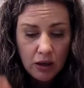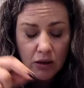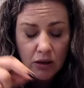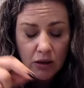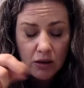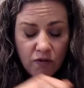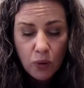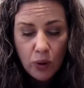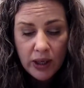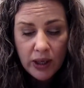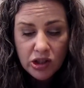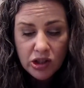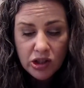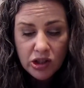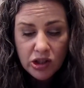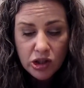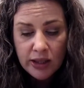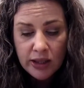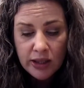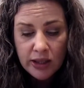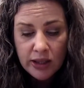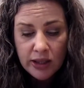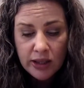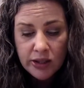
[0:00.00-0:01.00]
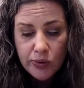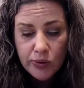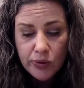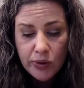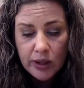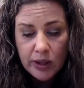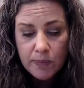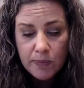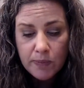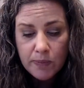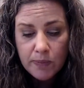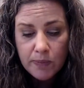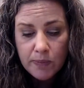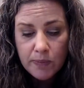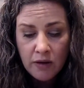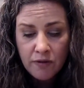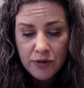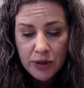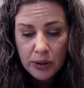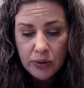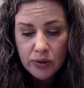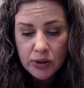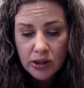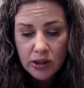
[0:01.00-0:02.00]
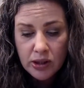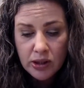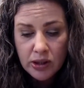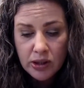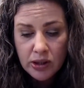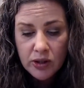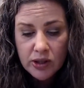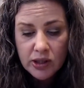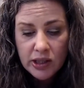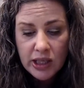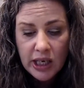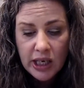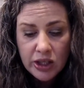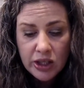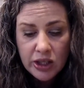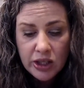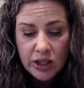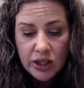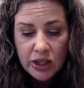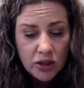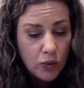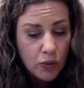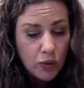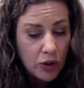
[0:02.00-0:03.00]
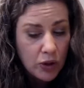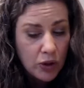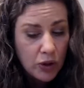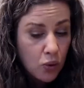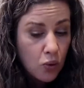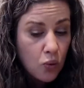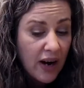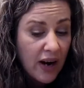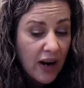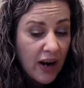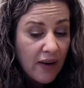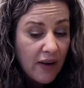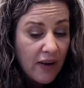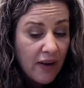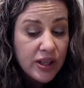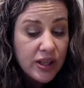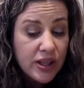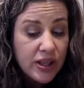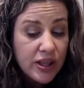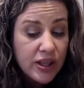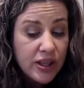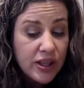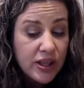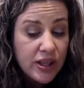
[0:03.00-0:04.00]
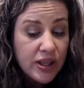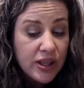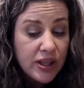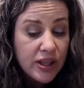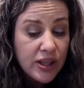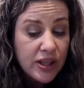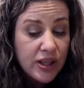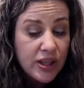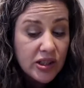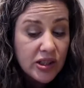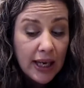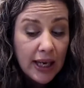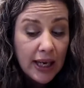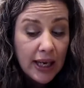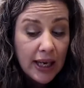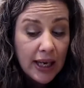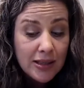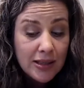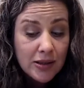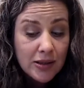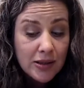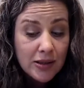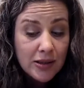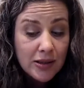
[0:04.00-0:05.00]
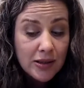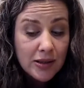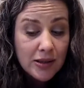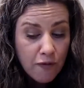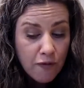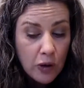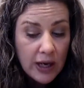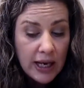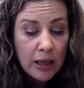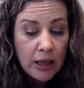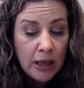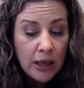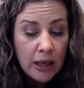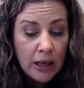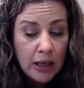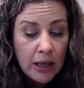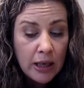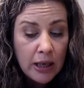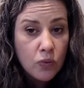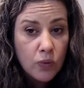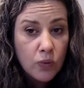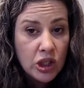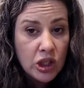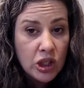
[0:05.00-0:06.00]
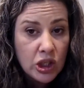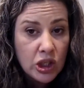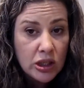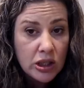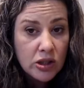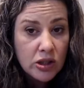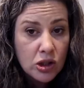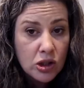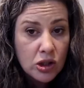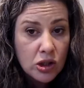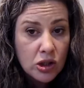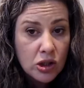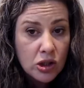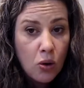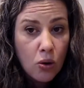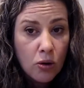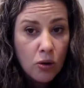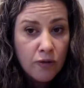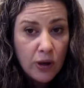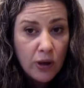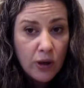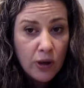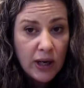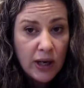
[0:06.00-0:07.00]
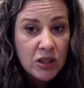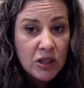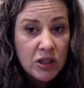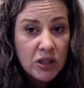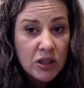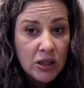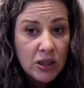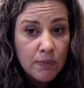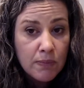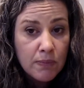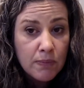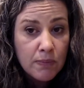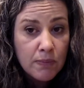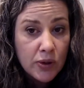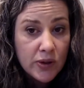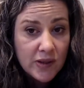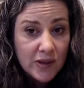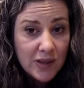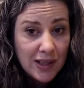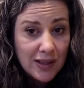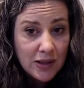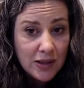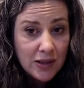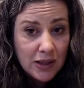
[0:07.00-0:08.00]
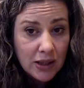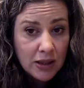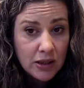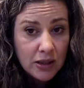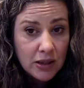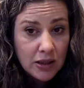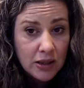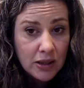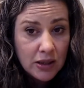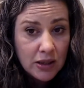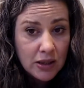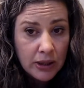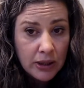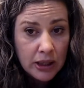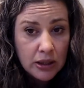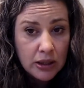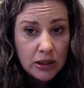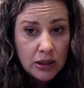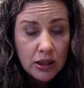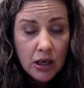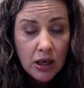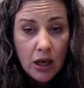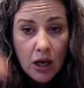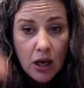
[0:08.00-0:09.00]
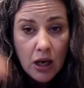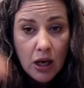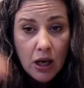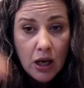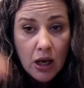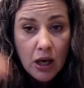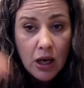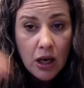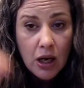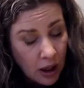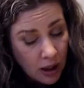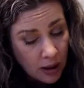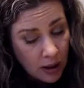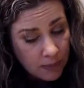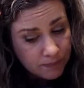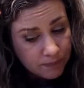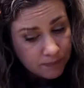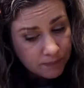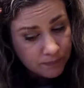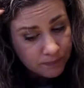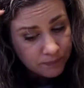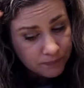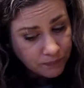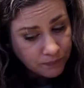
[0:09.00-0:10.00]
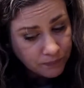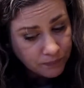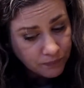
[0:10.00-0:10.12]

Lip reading: voice transcripts of those conversations with whoever this dog is, for him to reach his goal or for him to be persistent about it. And